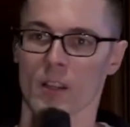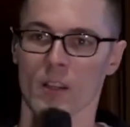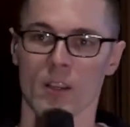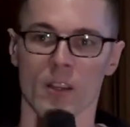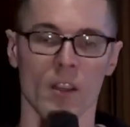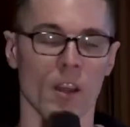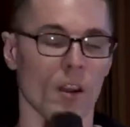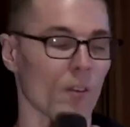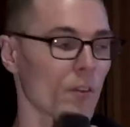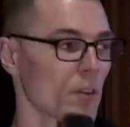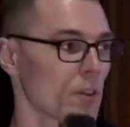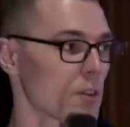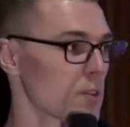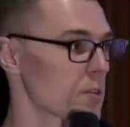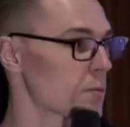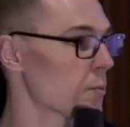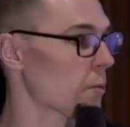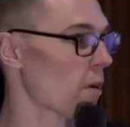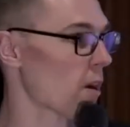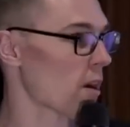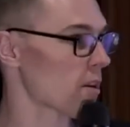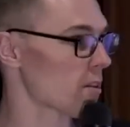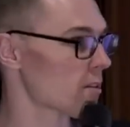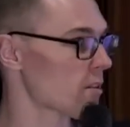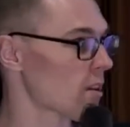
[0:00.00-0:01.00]
governance
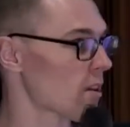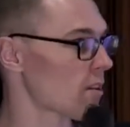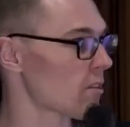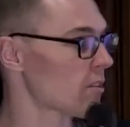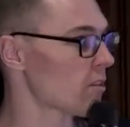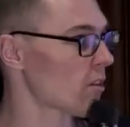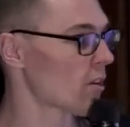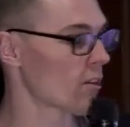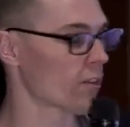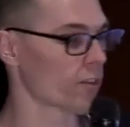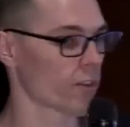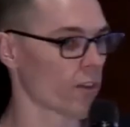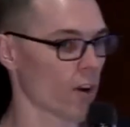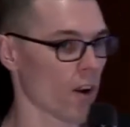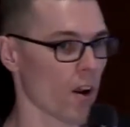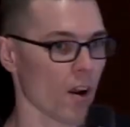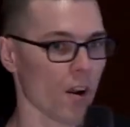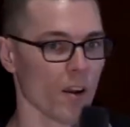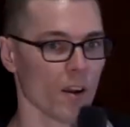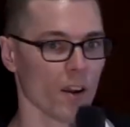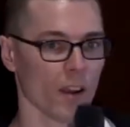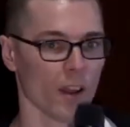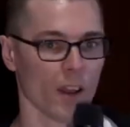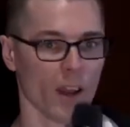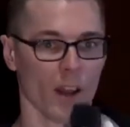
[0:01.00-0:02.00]
process so
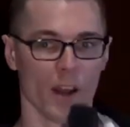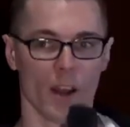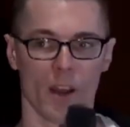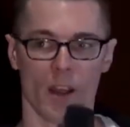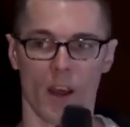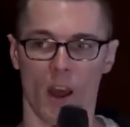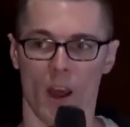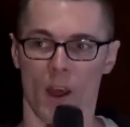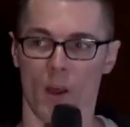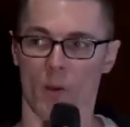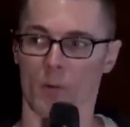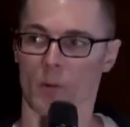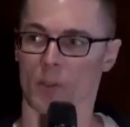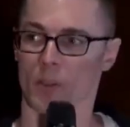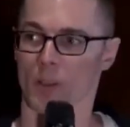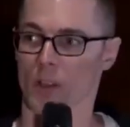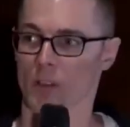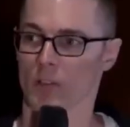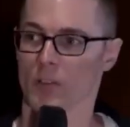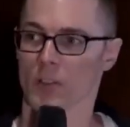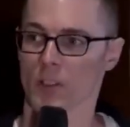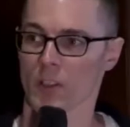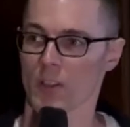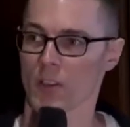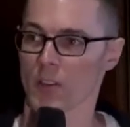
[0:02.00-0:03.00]
far, and I would
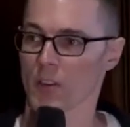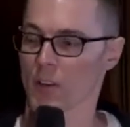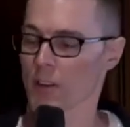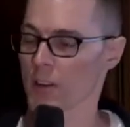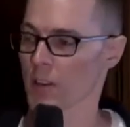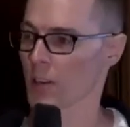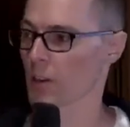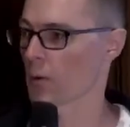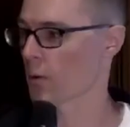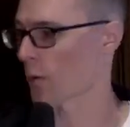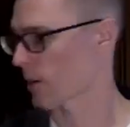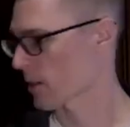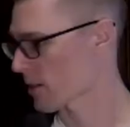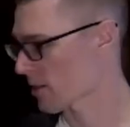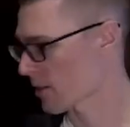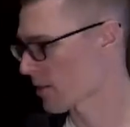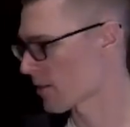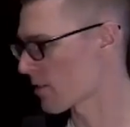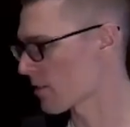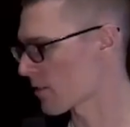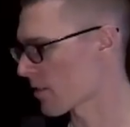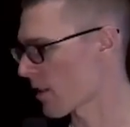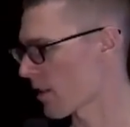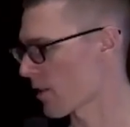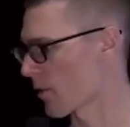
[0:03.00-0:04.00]
love to hear any
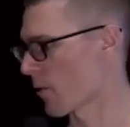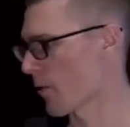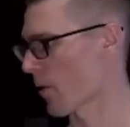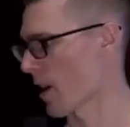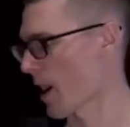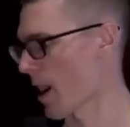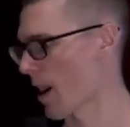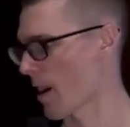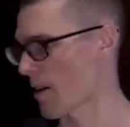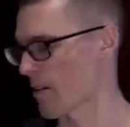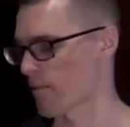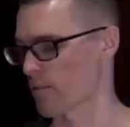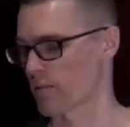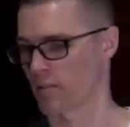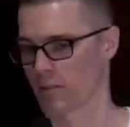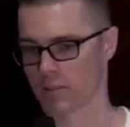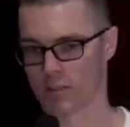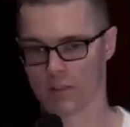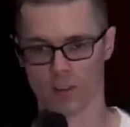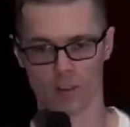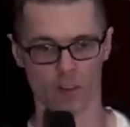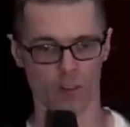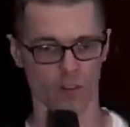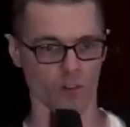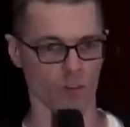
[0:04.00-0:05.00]
questions that you have
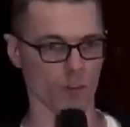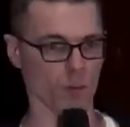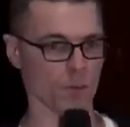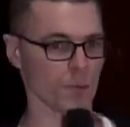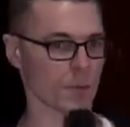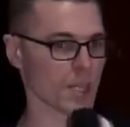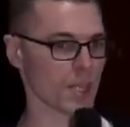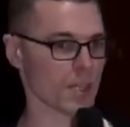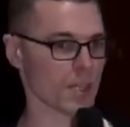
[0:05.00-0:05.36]
for me